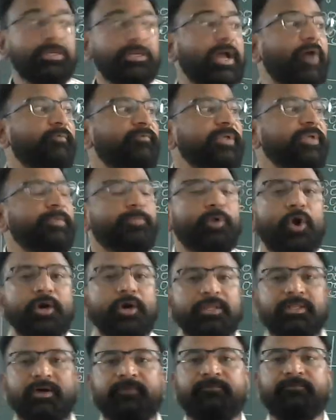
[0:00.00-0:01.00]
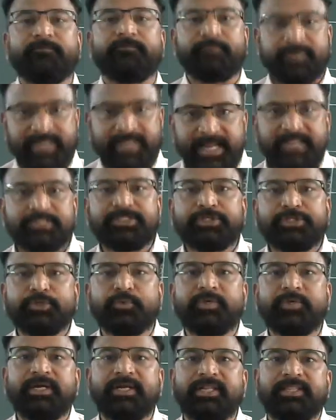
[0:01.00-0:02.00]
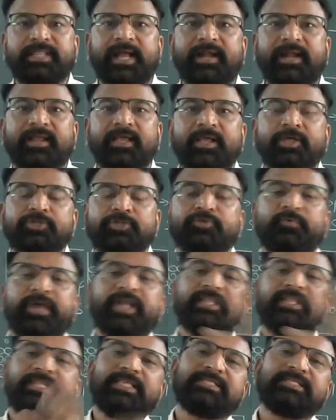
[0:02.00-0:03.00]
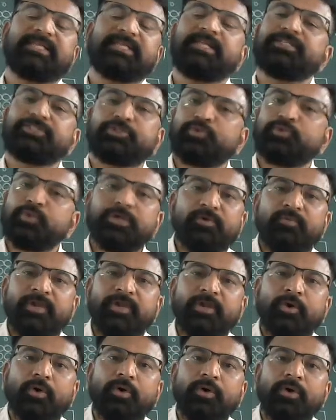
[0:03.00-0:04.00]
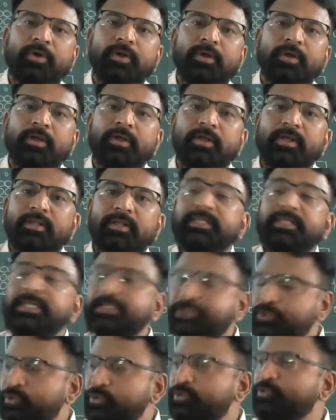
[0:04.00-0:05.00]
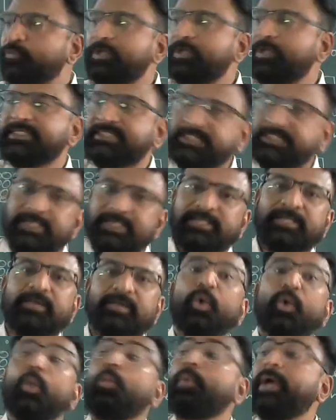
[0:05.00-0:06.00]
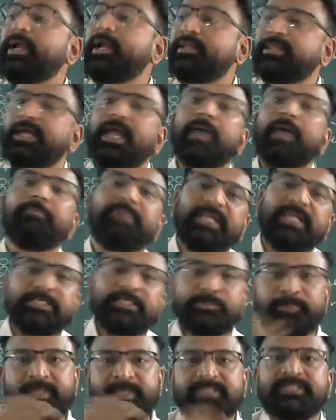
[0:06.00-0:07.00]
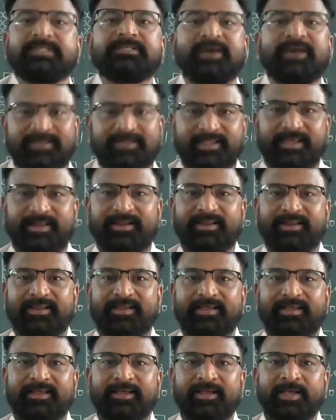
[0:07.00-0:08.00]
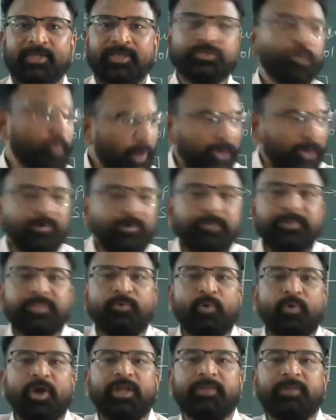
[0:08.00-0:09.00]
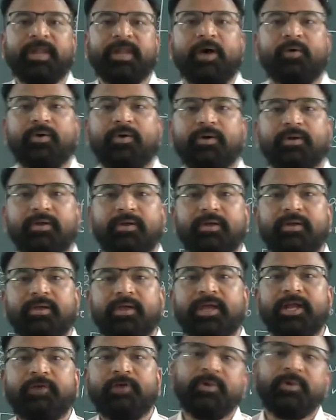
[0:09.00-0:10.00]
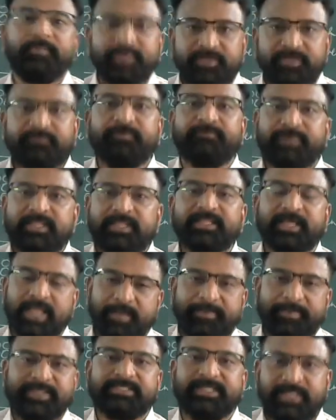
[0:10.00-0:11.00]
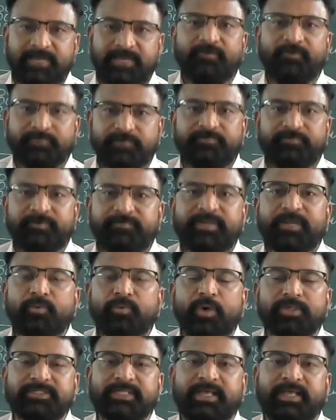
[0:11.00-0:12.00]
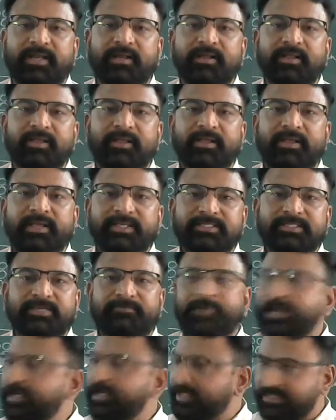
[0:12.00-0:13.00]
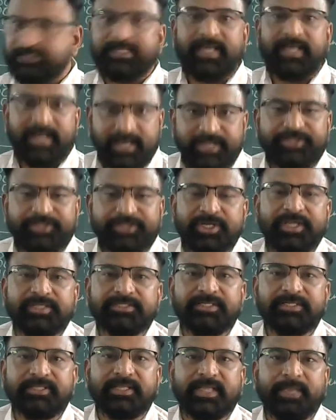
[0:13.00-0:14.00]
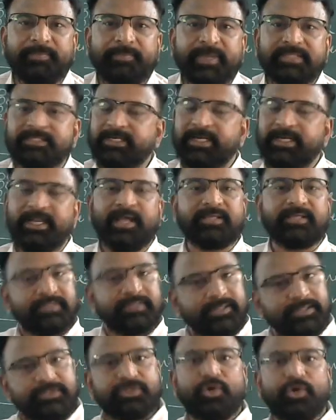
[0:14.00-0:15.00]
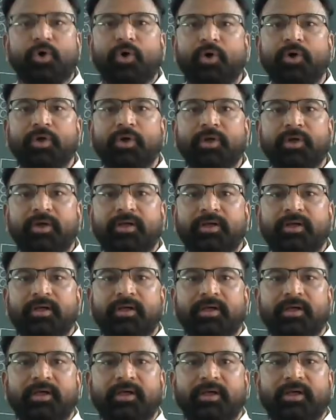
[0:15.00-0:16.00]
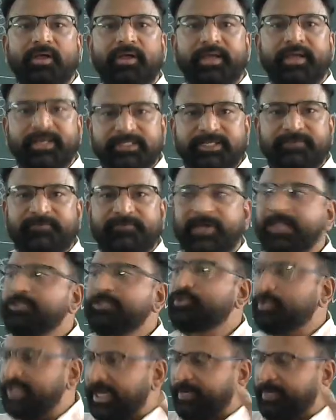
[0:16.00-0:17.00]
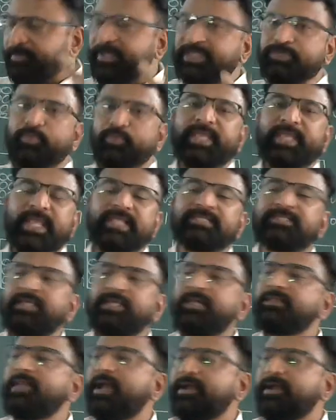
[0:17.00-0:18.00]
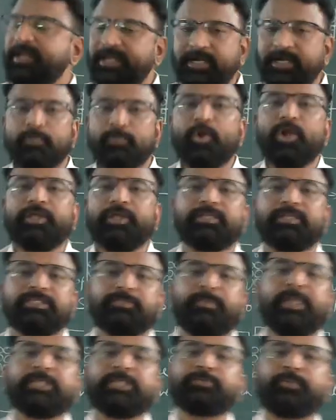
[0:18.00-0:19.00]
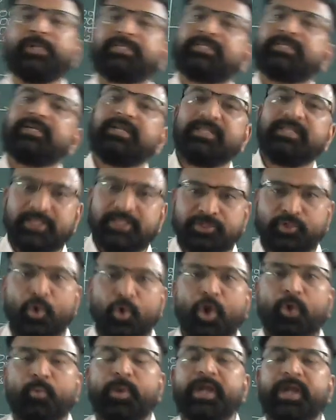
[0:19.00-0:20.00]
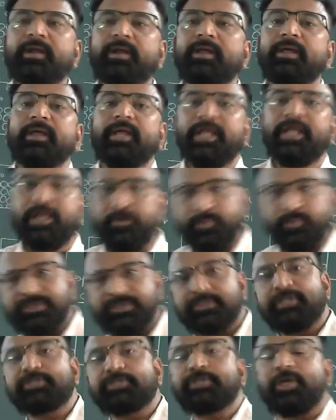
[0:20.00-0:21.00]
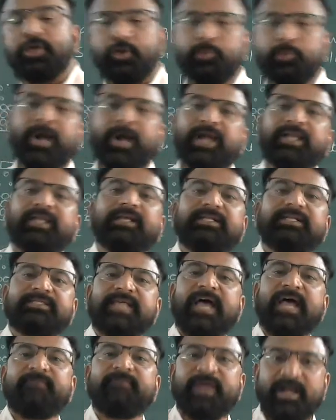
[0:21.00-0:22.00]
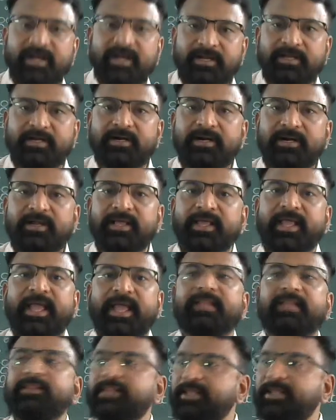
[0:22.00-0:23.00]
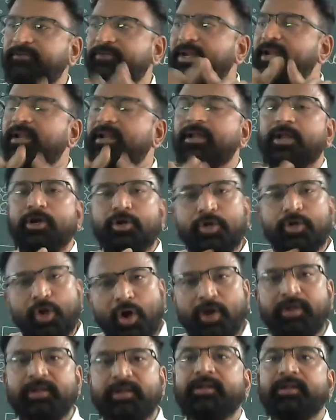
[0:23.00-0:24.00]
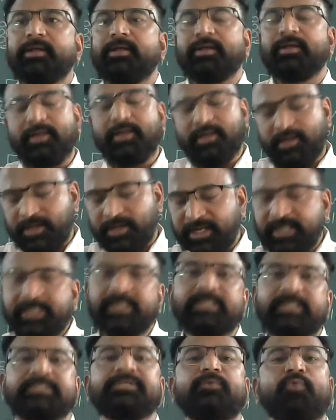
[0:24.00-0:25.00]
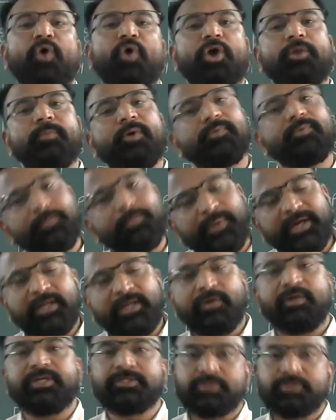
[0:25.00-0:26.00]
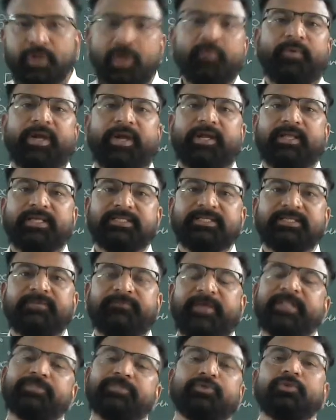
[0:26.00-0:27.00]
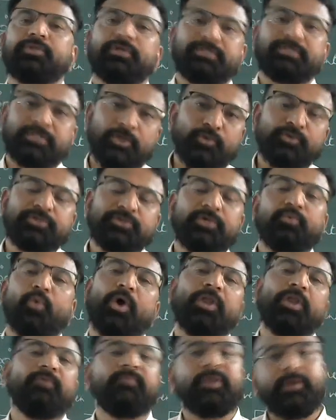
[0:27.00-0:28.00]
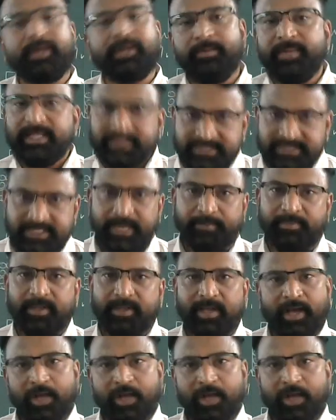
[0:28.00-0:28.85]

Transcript: Now we brought the 10 students in that. So where these 10 students will go? These students will sit where the empty spaces are there. So what will be the volume now? It will be the 50. The capacity of the 50 was there. Is it fine? Is there any change in the capacity? Answer is no. Is it fine? So that means we can say that intermolecular space present in the solvent in which the solute particles have entered, and they will not increase the volume of the particular solvent. Is it fine? So the solution volume will remain same.